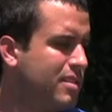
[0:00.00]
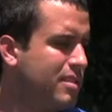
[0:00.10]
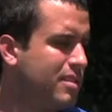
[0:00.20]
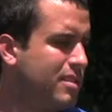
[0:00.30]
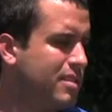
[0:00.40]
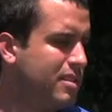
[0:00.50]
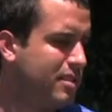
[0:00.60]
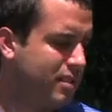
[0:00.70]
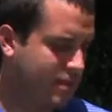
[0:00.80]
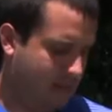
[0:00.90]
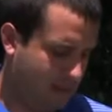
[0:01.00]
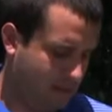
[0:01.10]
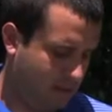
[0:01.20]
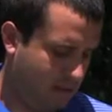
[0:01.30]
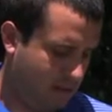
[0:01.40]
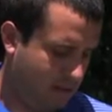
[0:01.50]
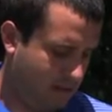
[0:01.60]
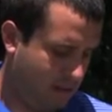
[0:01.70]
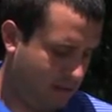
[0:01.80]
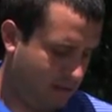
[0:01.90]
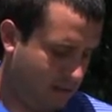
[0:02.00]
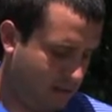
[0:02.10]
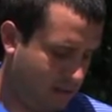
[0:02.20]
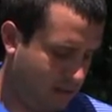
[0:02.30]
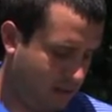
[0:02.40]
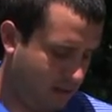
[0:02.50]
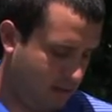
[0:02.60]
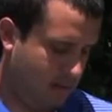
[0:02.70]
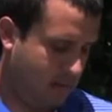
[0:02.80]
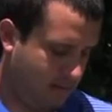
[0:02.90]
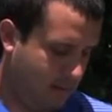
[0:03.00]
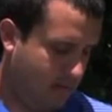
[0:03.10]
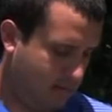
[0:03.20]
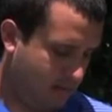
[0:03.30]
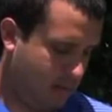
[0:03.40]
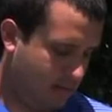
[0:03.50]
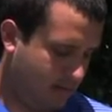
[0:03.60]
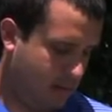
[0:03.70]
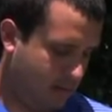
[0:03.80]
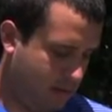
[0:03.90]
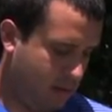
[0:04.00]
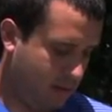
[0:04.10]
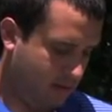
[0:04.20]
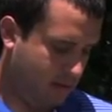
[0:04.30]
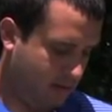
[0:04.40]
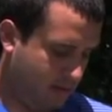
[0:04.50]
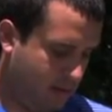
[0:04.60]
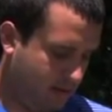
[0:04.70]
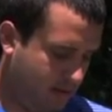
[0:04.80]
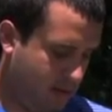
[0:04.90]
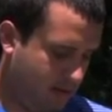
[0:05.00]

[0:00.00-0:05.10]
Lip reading: (not speaking)